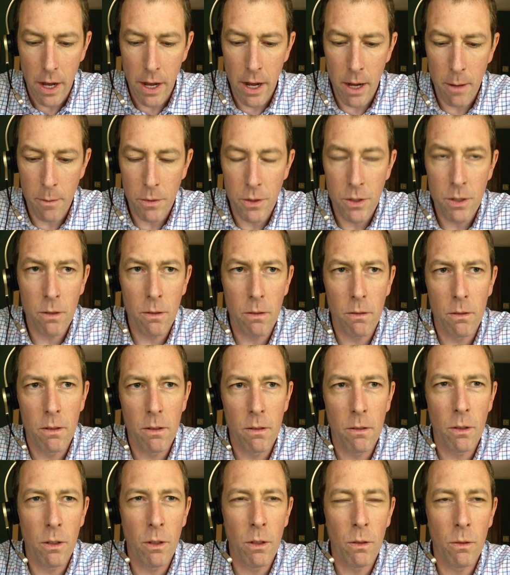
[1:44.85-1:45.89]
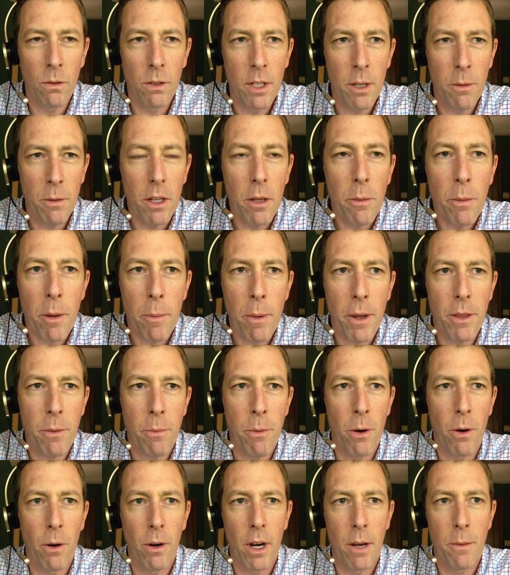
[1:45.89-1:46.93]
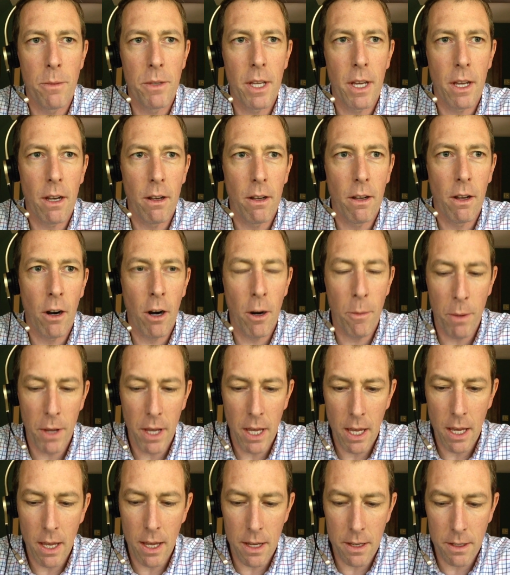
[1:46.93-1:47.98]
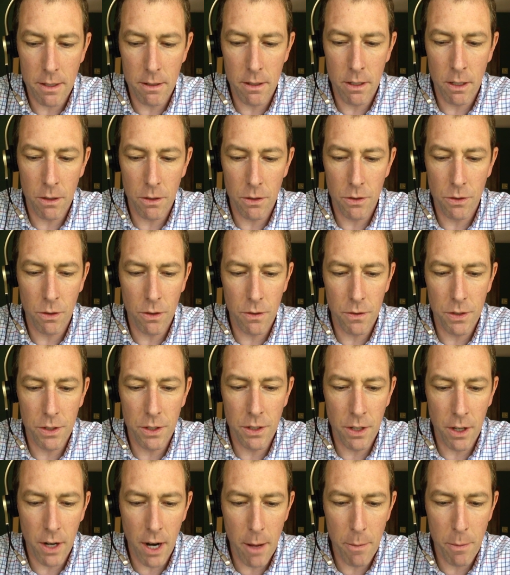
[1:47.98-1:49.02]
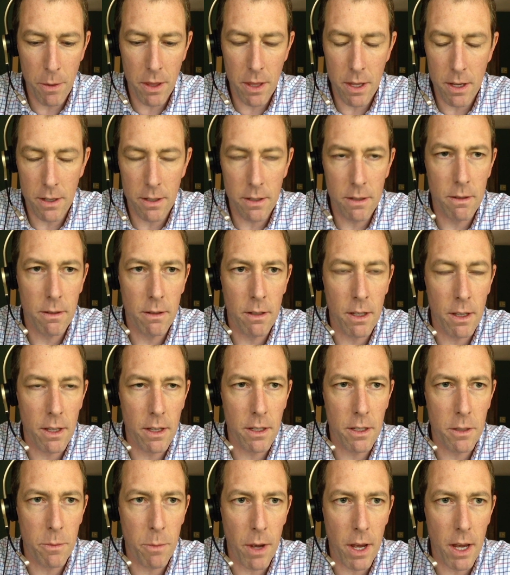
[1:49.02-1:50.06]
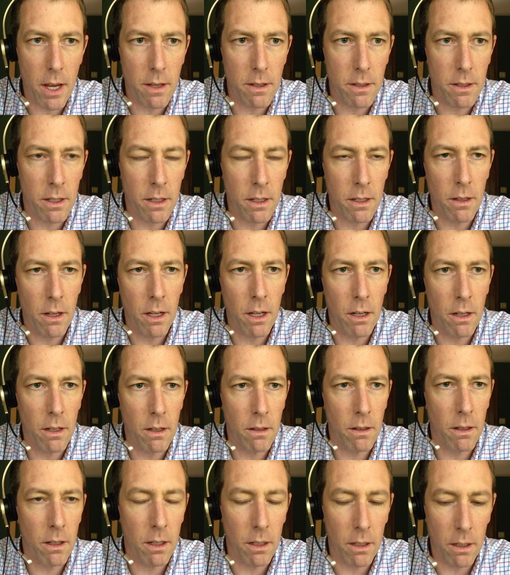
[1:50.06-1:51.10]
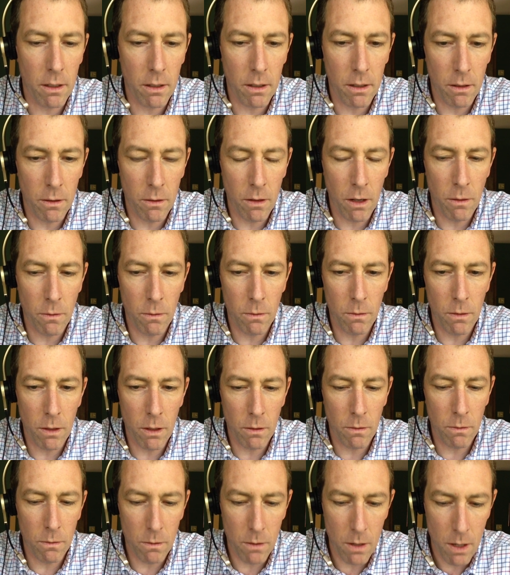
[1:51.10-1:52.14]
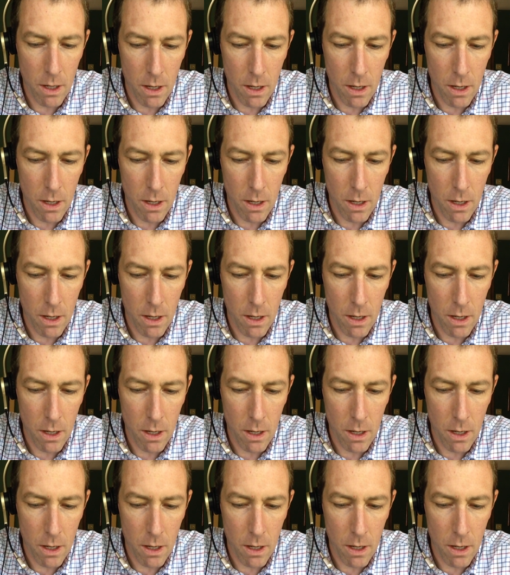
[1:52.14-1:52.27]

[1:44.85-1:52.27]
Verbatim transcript: Um, so you know, tell me a little bit about the programs that ARPA-E has you know sort of stood up in this in this space and and and, and, and,